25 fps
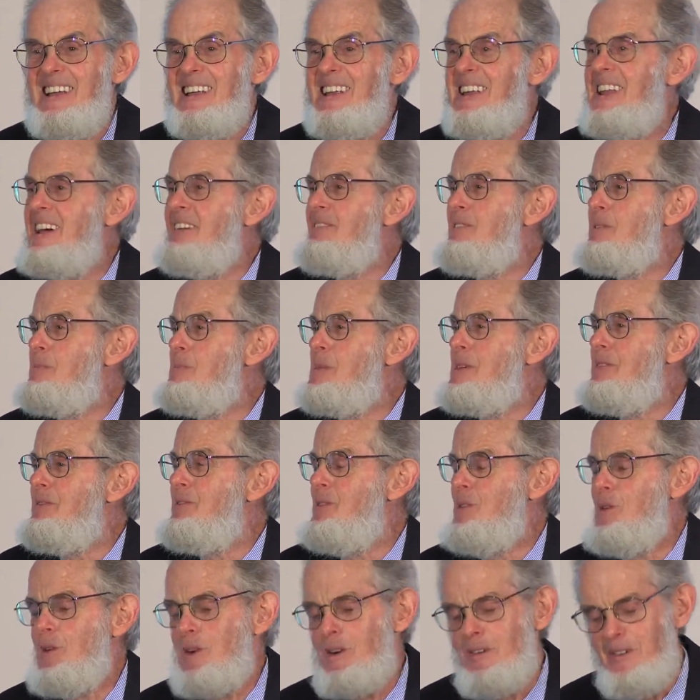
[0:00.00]
Never
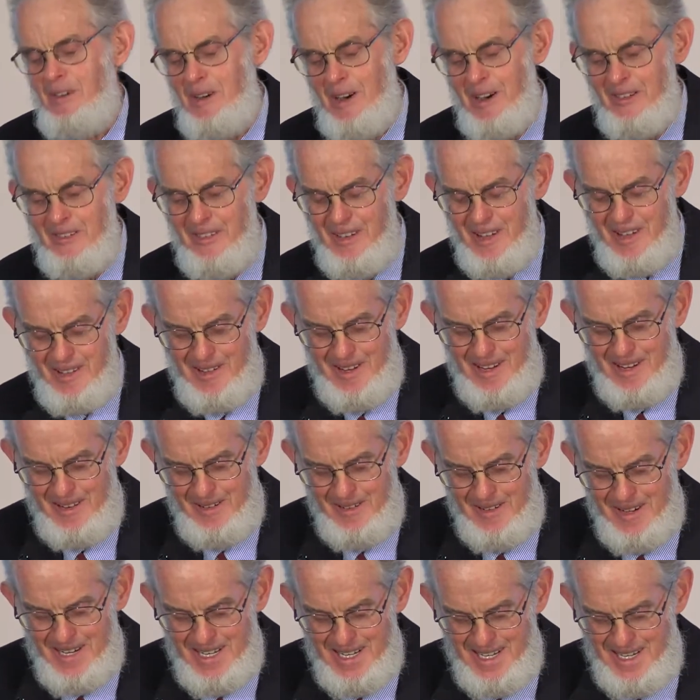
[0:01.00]
before have I felt
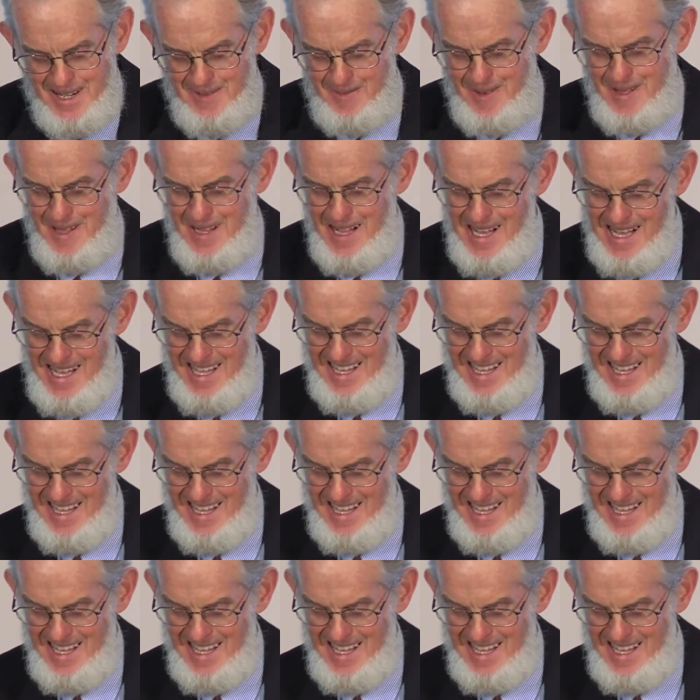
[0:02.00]
reasonable.